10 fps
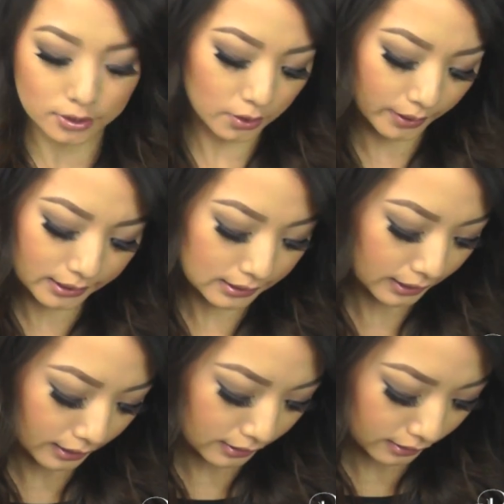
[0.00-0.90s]
So I didn't
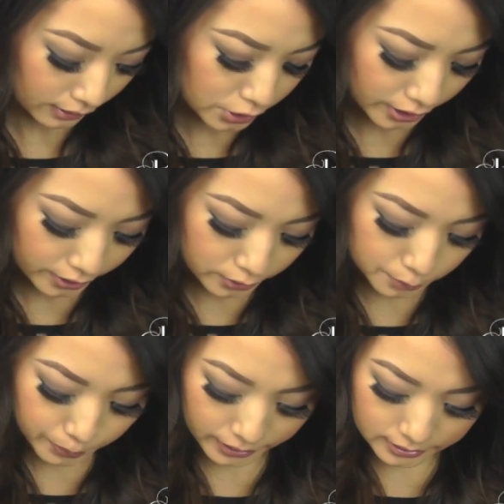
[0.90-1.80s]
get any
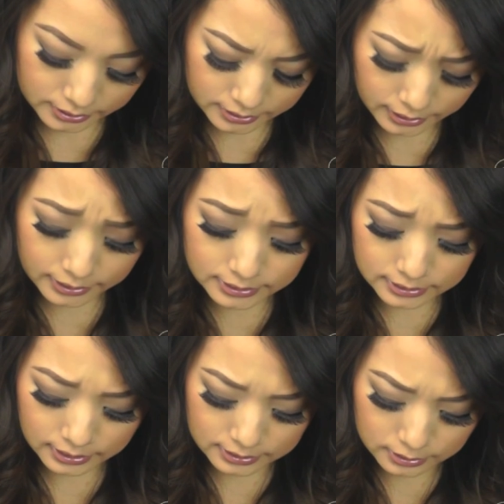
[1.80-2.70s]
eyeshadows, but I
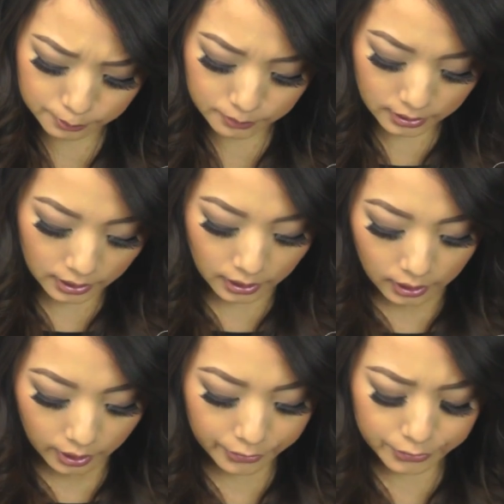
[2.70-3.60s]
did get some
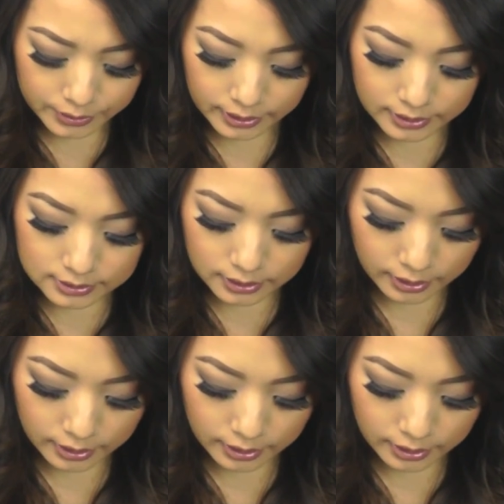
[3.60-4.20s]
other things.